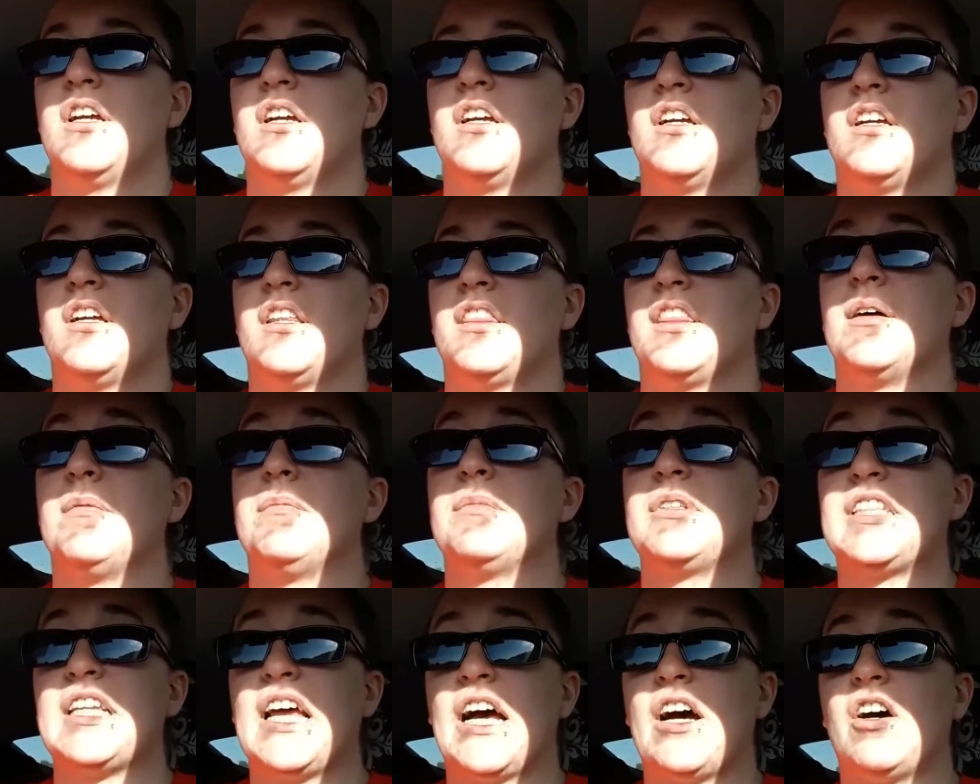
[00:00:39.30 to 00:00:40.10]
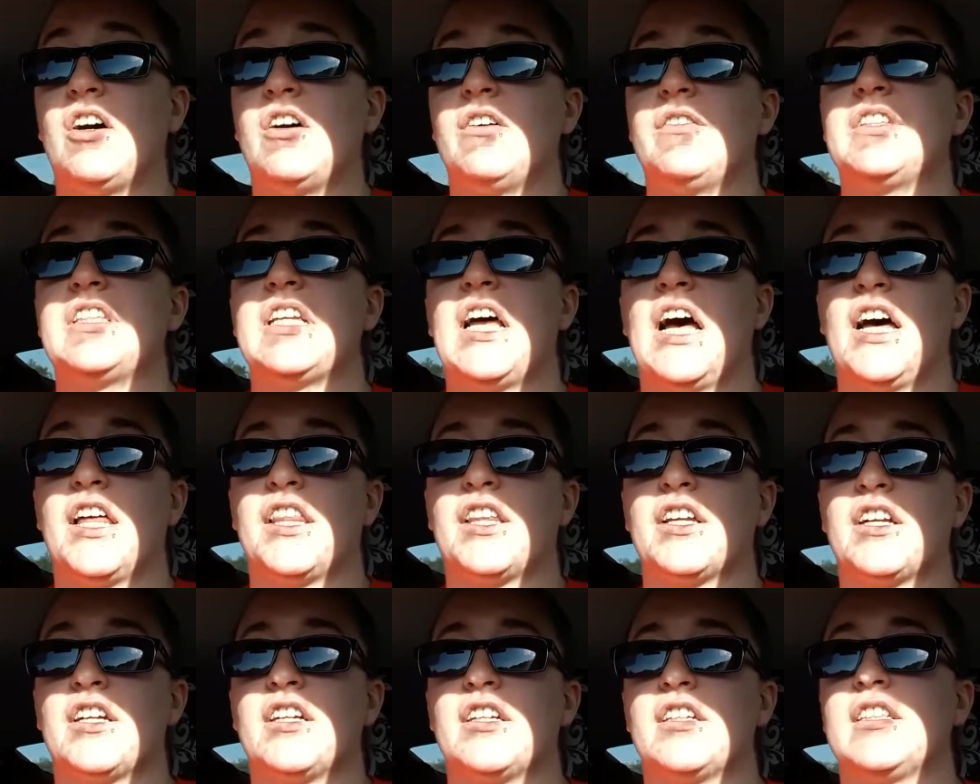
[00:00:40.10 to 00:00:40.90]
themselves,
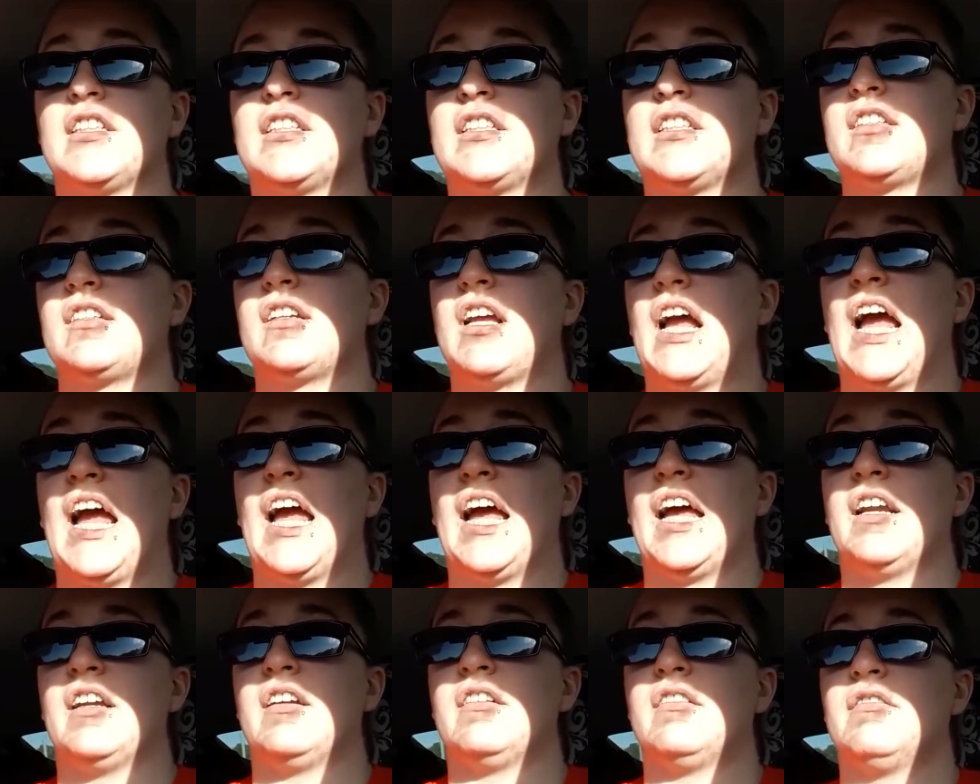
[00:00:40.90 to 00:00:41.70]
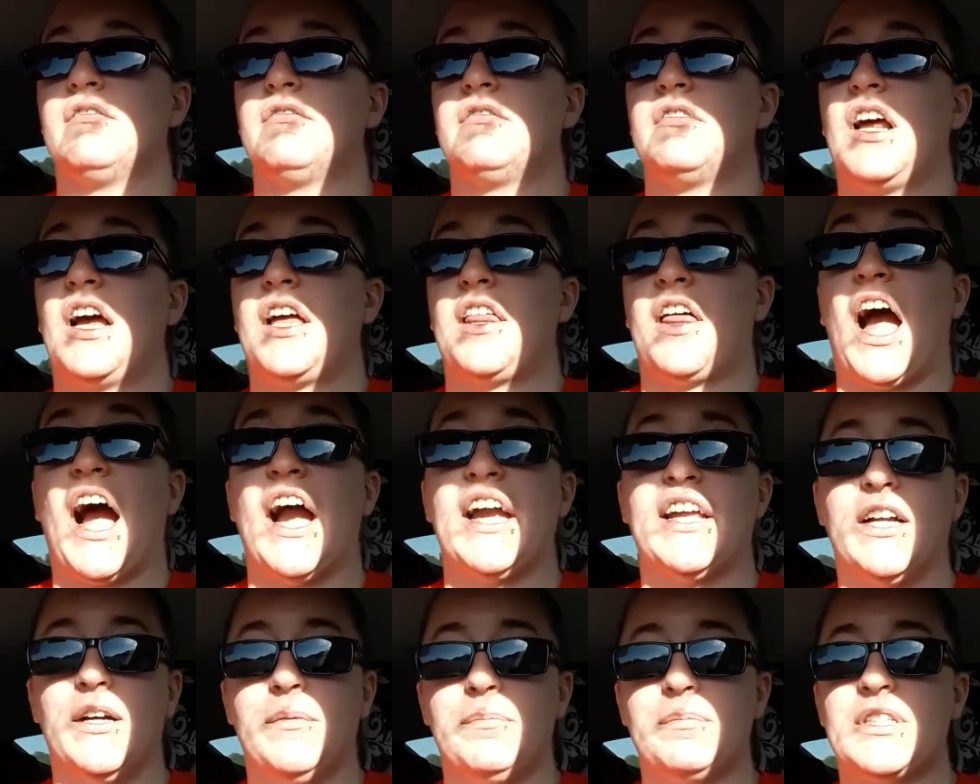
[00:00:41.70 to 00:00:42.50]
others, and
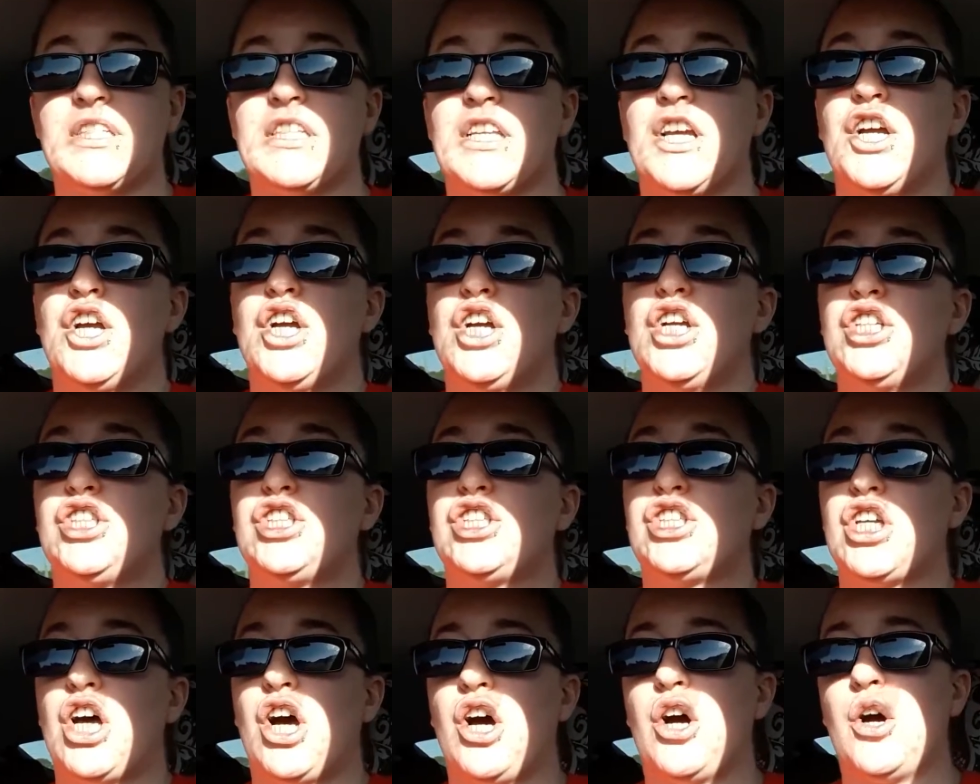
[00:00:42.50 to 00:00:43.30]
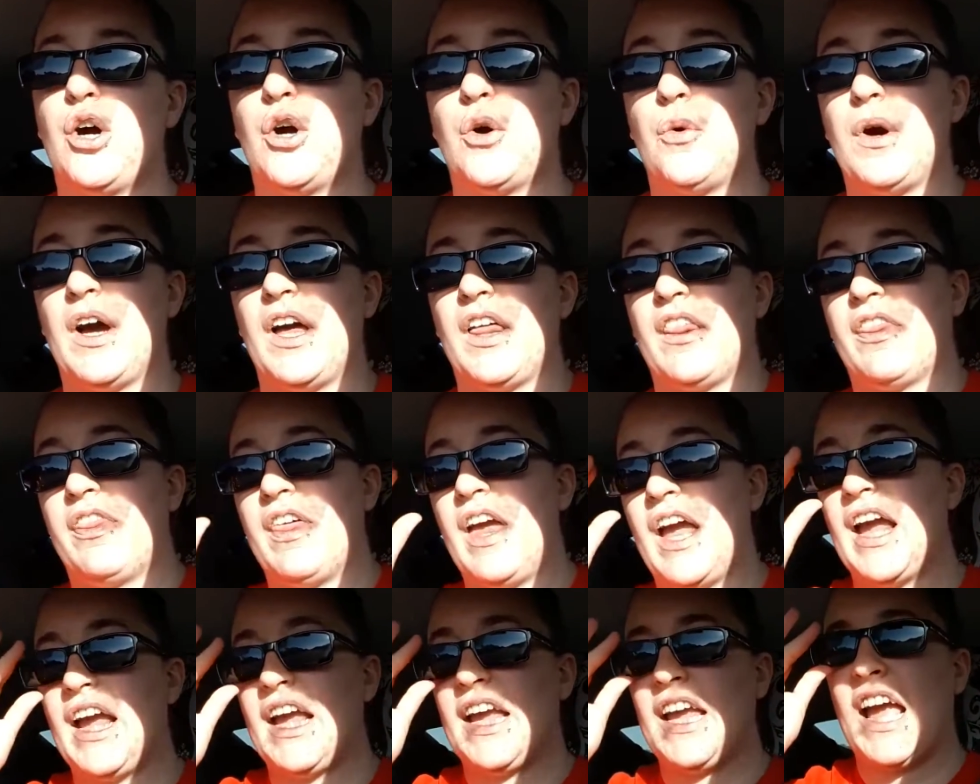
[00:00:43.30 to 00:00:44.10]
items. So
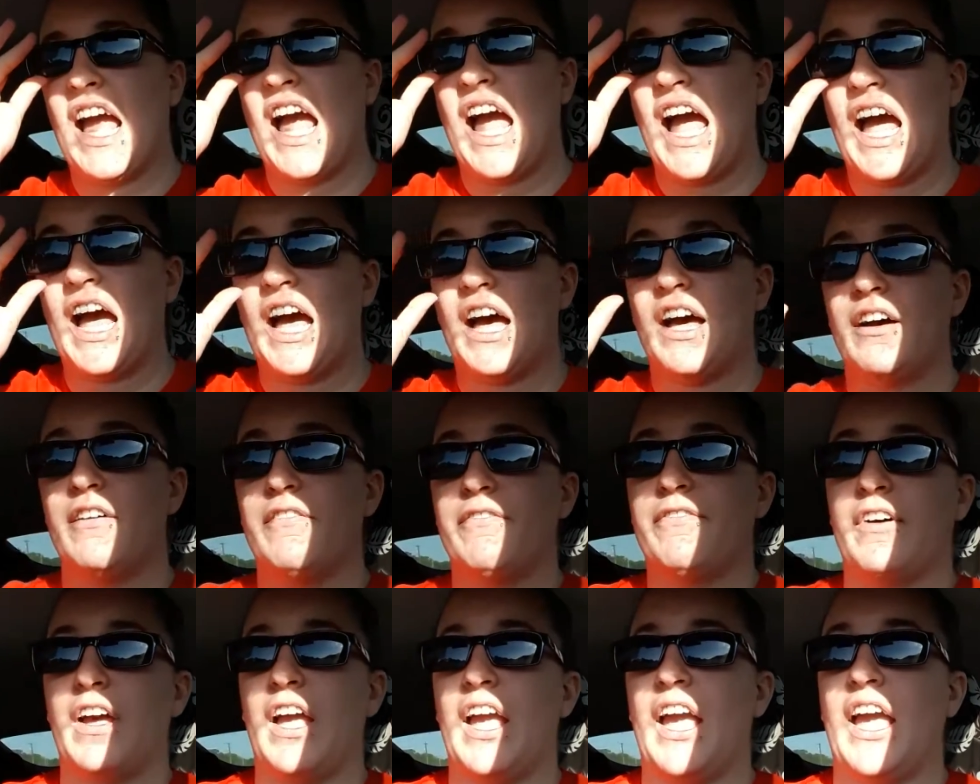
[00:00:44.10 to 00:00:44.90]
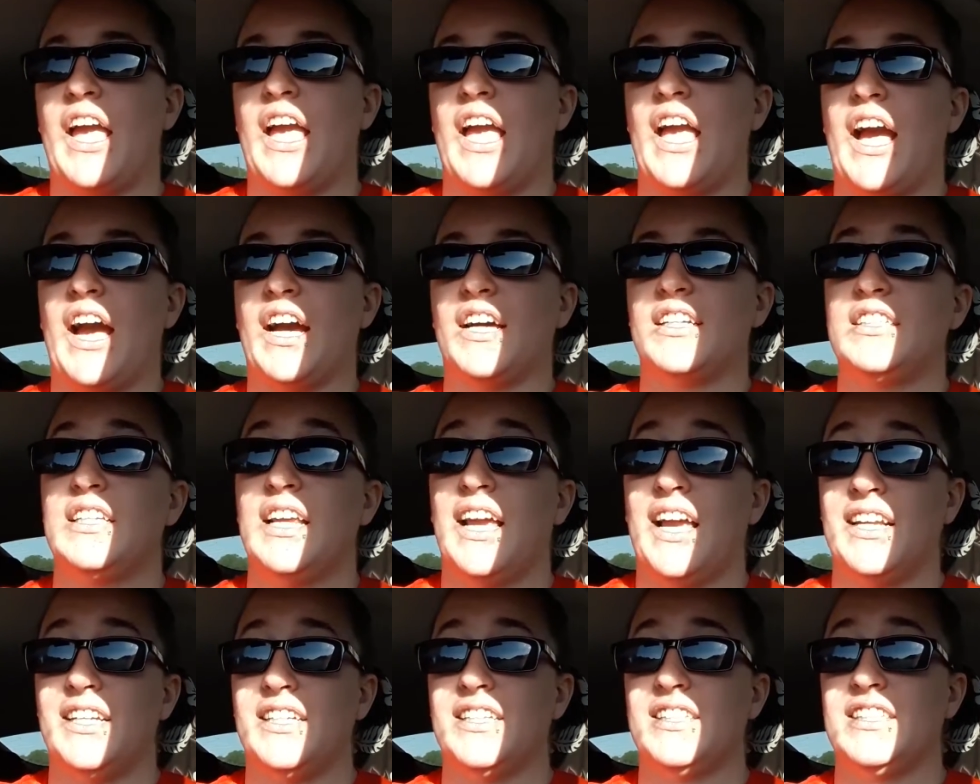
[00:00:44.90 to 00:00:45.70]
they have a
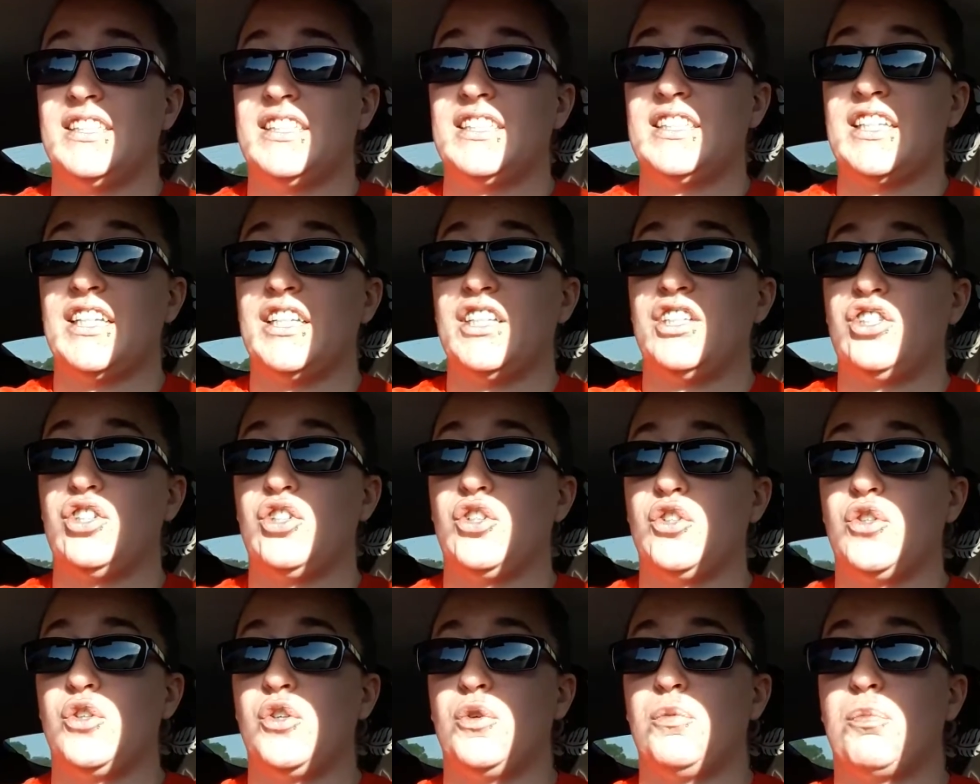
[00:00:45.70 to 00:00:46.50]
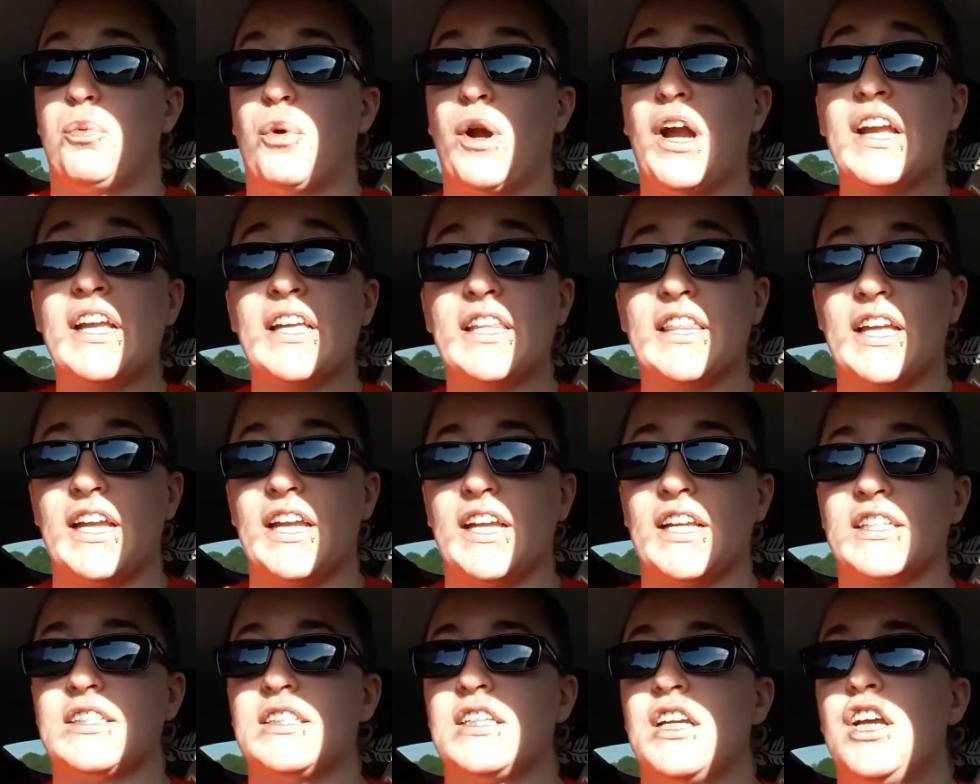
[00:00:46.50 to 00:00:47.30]
tendency to break
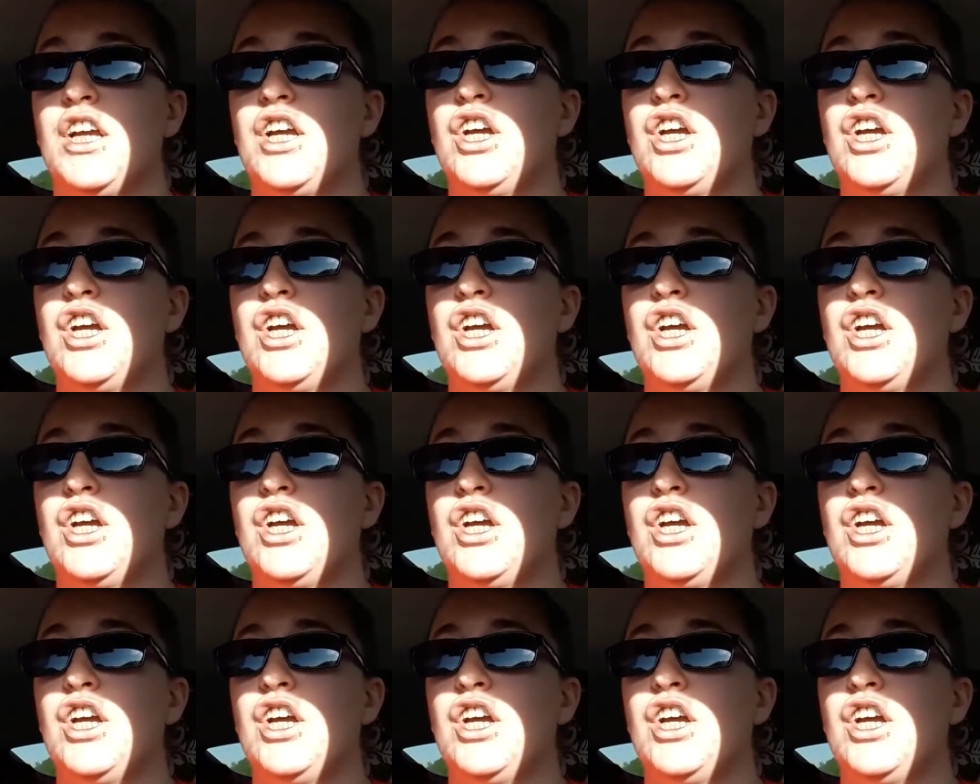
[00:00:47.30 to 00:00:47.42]
things.